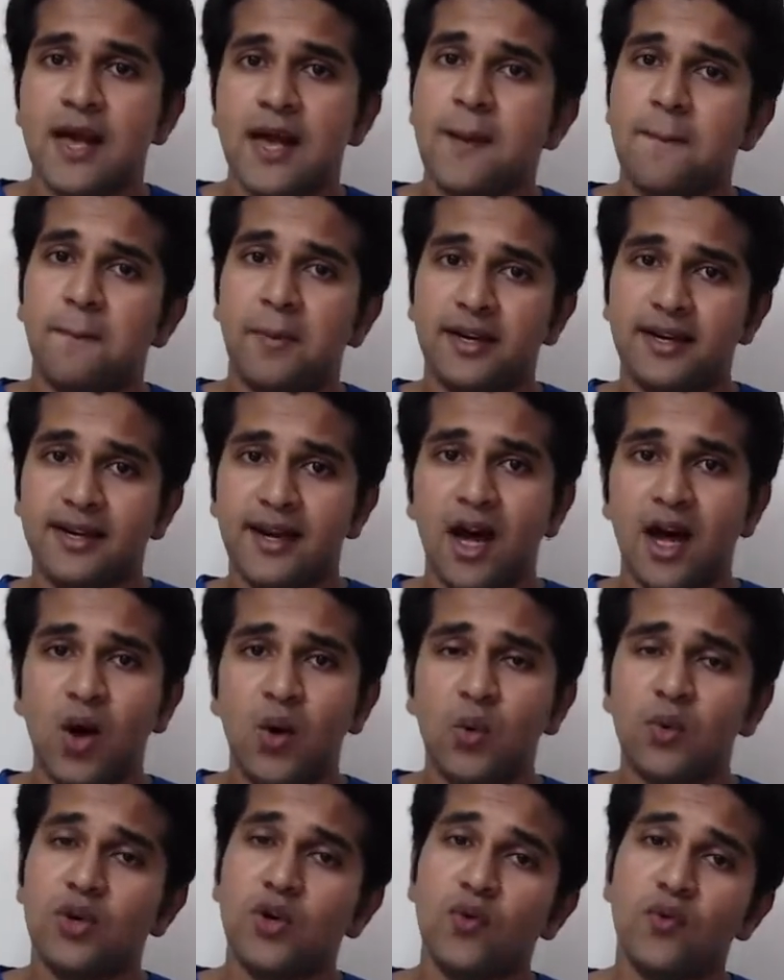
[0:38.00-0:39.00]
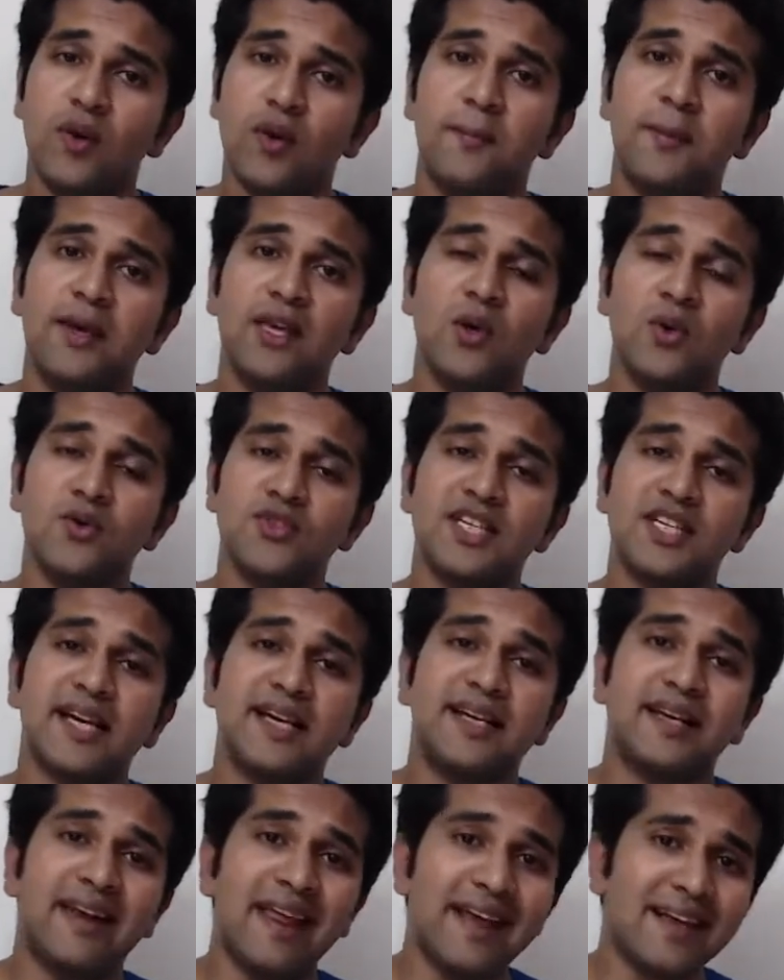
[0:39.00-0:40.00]
but now you will be using a
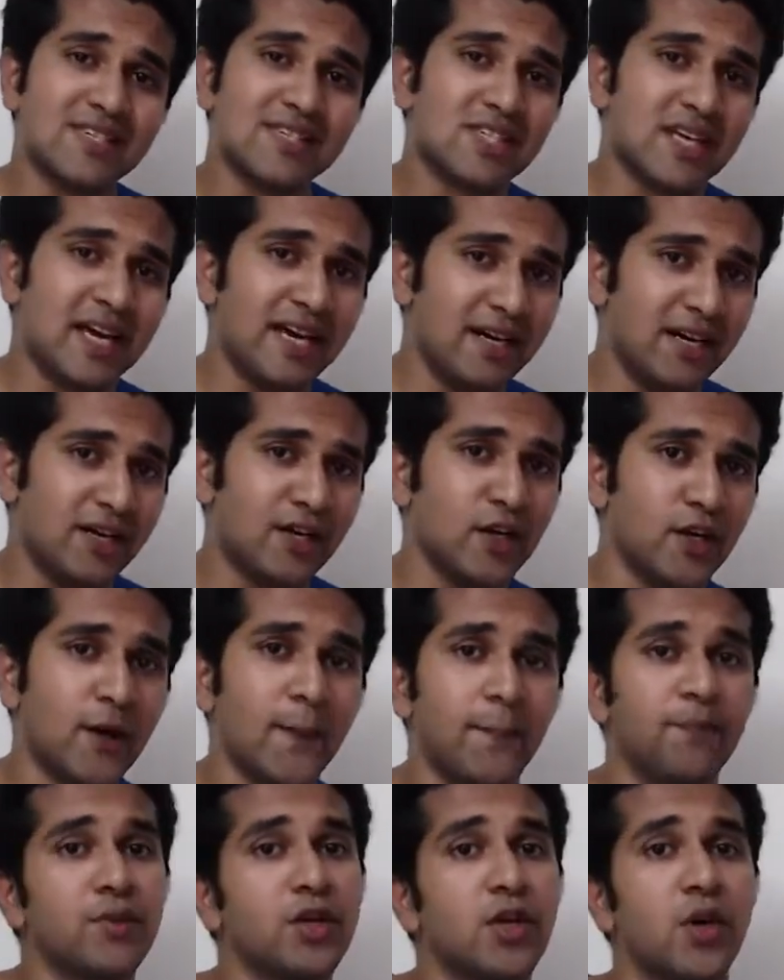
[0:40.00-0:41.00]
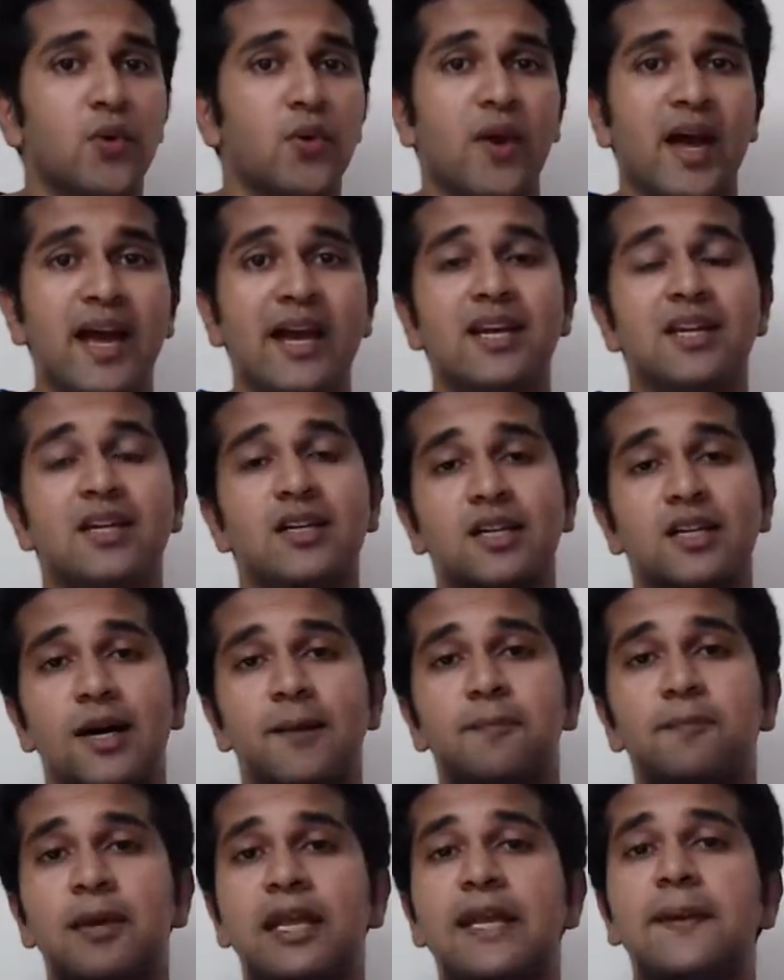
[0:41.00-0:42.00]
text editor to write a
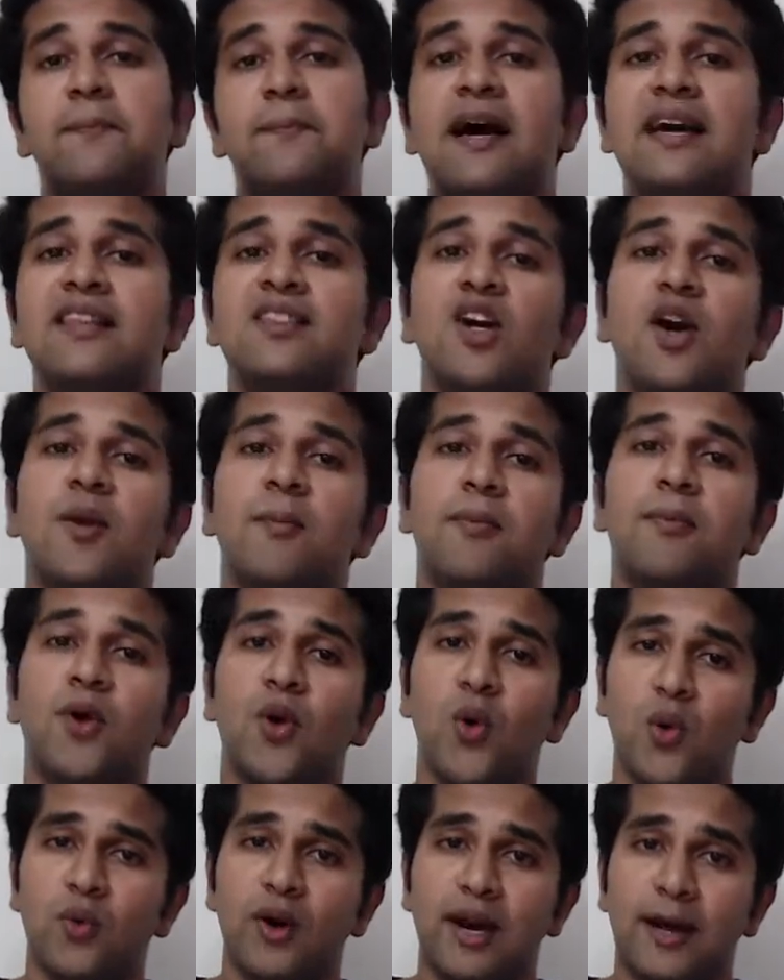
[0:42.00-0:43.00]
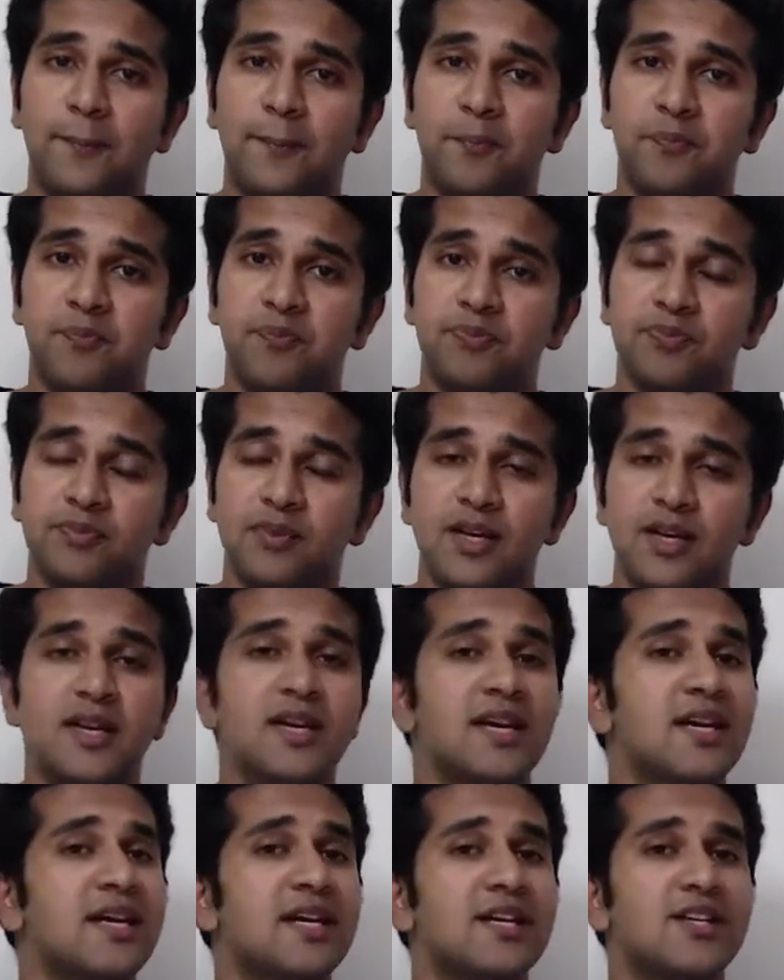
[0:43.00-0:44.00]
complete Python program.
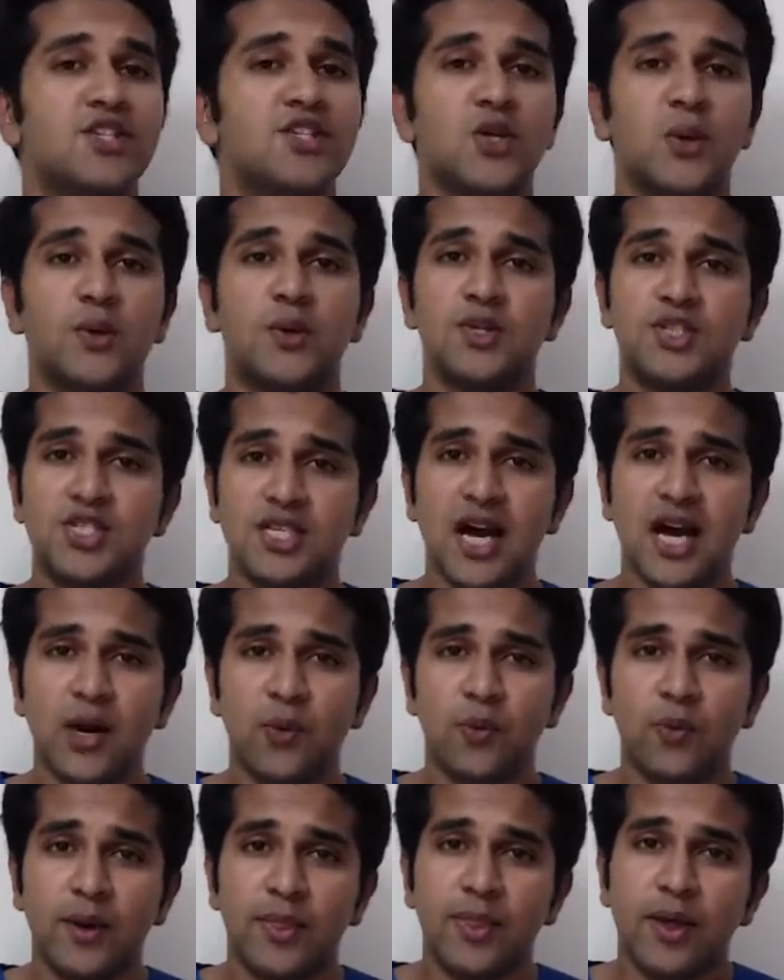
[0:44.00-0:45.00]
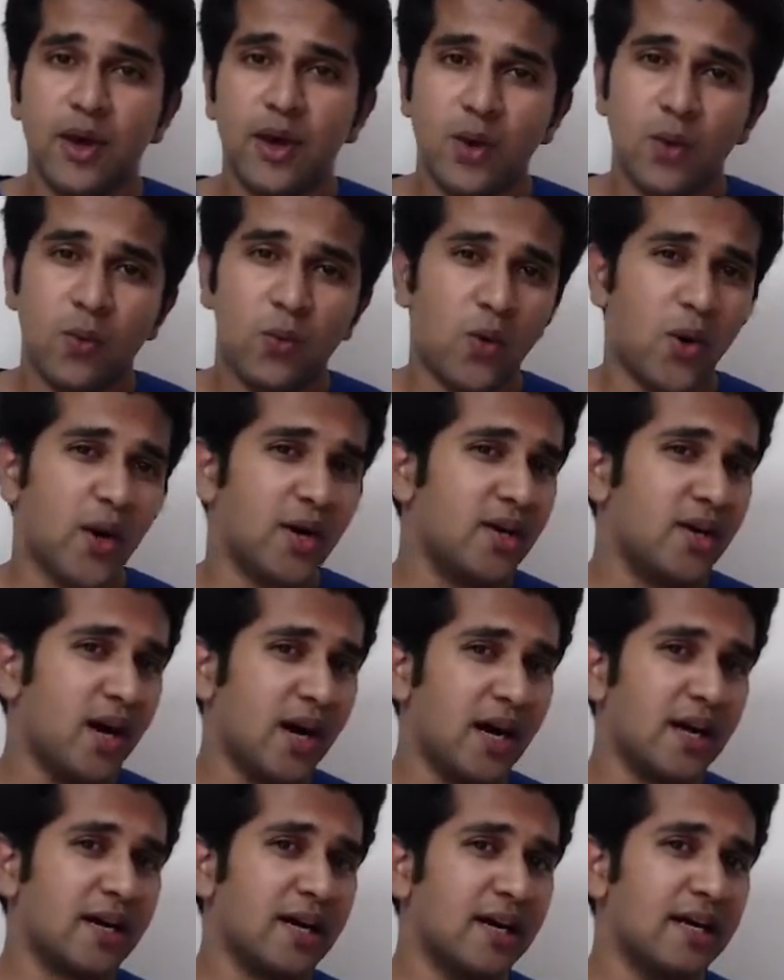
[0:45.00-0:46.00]
So to start with, what
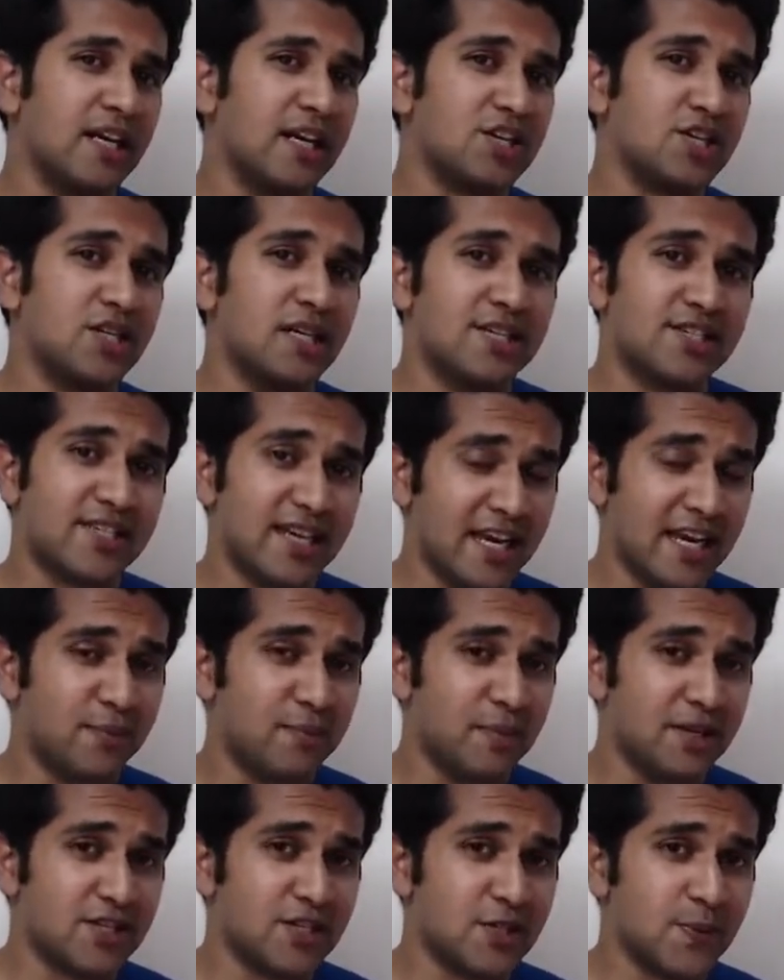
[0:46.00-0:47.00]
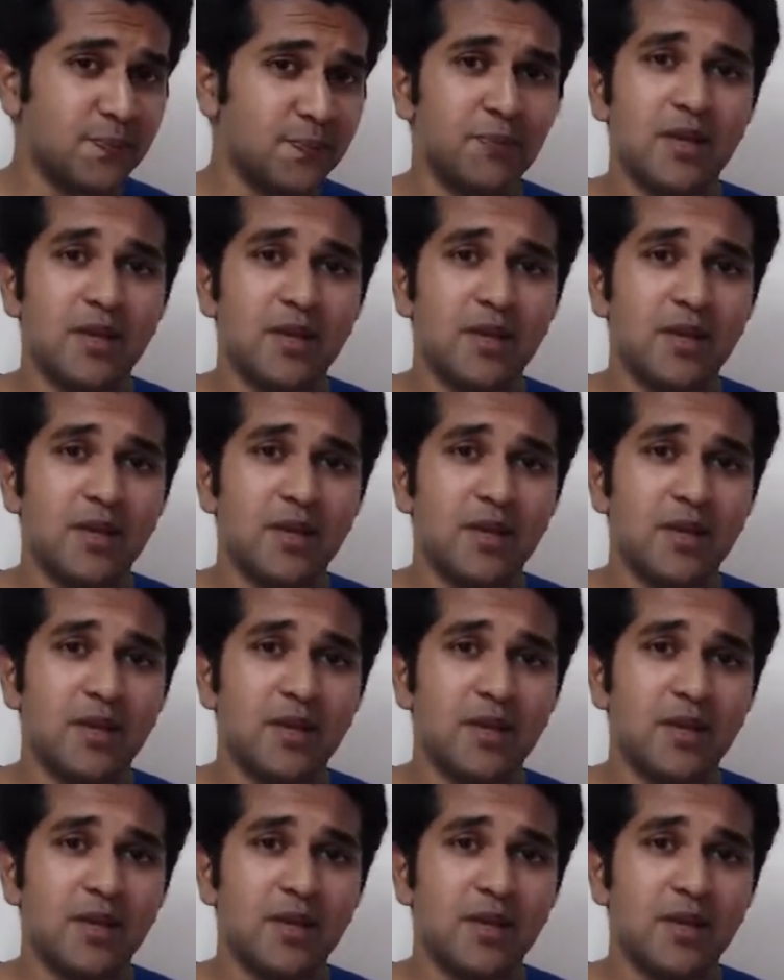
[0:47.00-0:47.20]
are conditional statements?